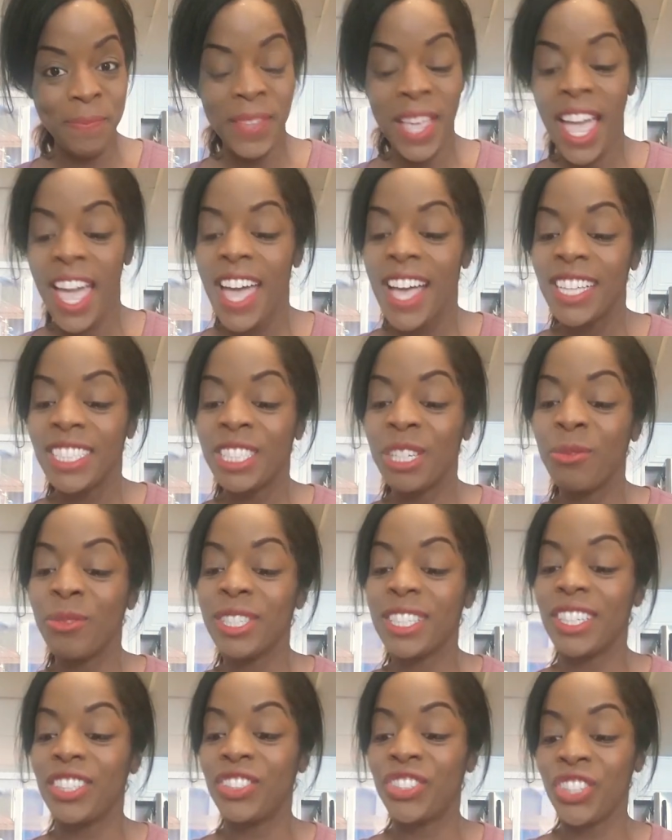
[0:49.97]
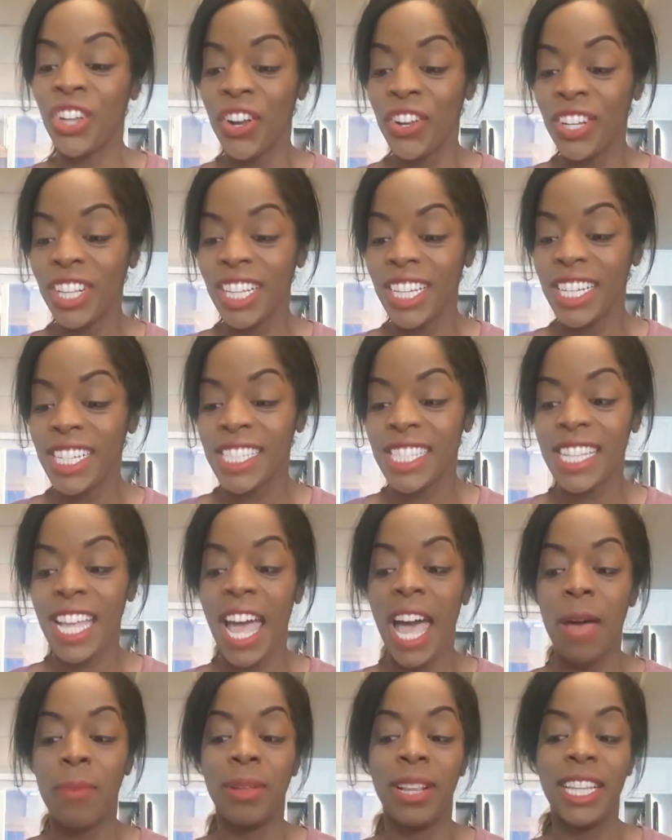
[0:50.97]
She was a journalist,
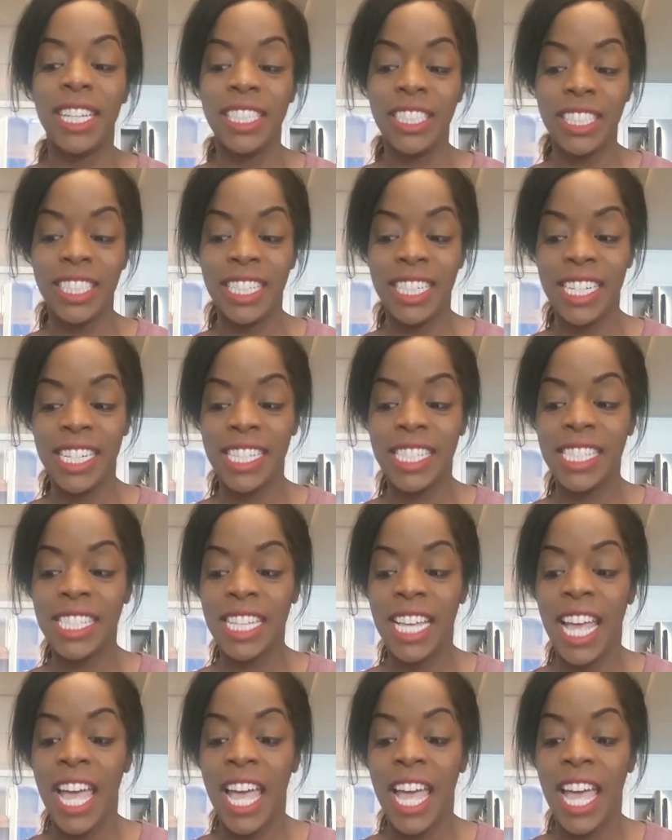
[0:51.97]
abolitionist,